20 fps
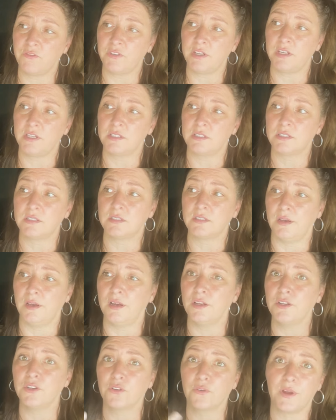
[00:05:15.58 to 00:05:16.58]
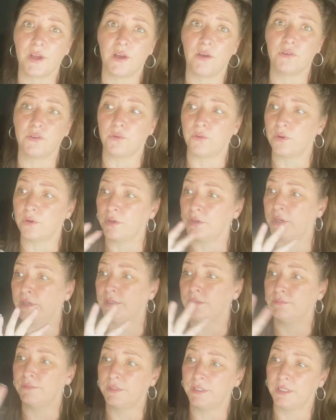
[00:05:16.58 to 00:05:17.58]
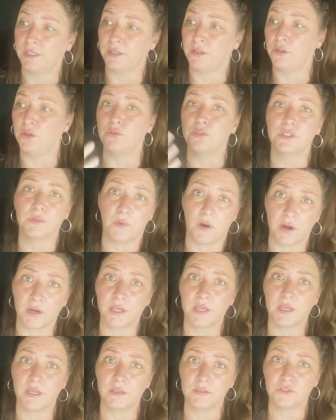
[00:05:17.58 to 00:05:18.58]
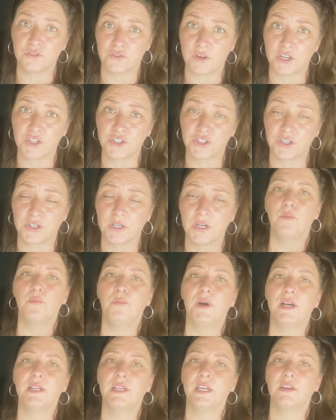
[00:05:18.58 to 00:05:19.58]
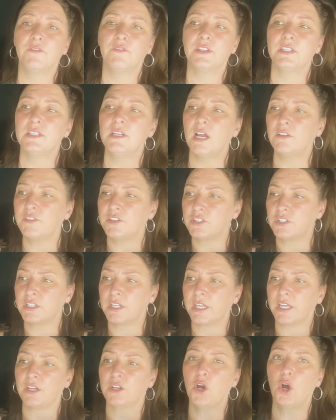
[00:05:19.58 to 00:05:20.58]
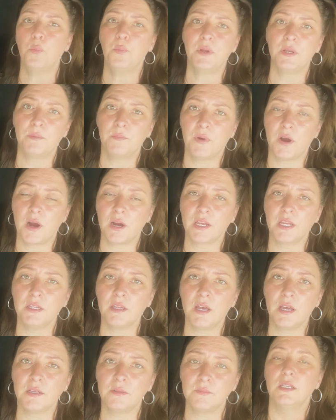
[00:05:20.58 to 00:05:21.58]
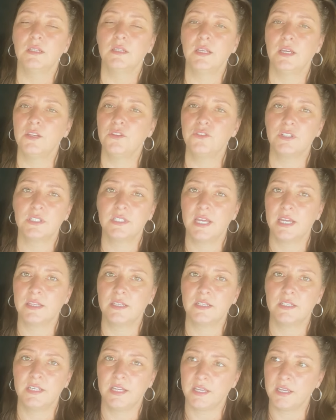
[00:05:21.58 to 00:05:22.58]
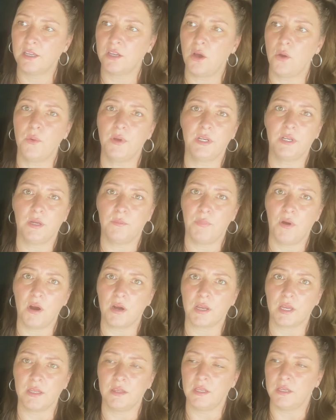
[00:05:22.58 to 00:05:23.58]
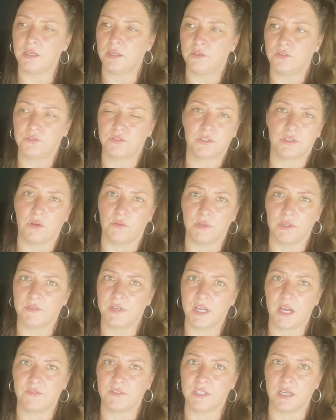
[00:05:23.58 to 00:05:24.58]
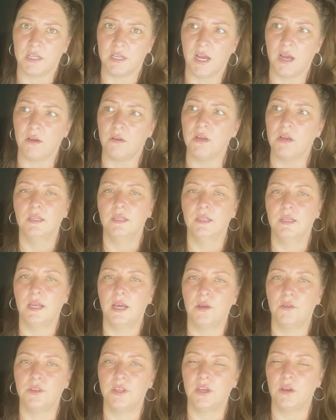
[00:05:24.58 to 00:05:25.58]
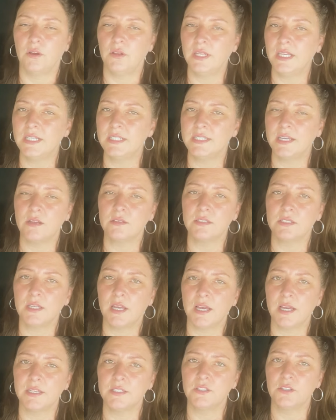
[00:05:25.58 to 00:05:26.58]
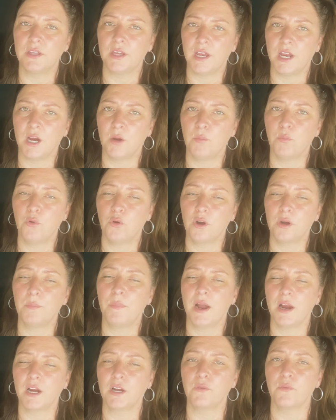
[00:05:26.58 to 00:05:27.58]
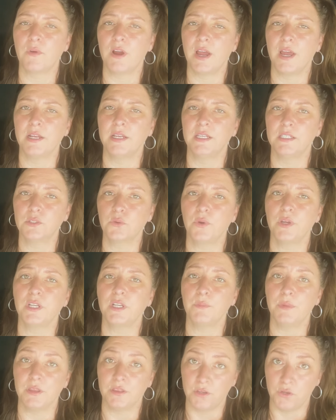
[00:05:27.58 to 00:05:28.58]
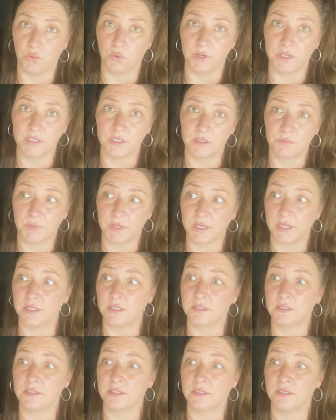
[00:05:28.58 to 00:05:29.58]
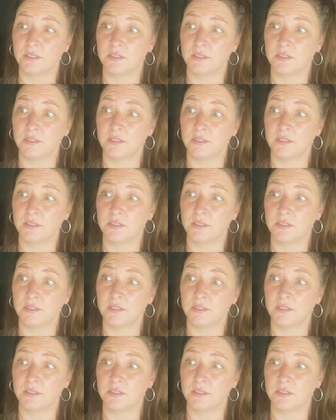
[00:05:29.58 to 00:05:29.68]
it is underground or enclosed parking structure. But if it's not, if it's just like an open parking lot, then you just take the ticket, go in and park, and then you just don't even have to get out. Now, the only downside to the airport park and ride is going to be the noise because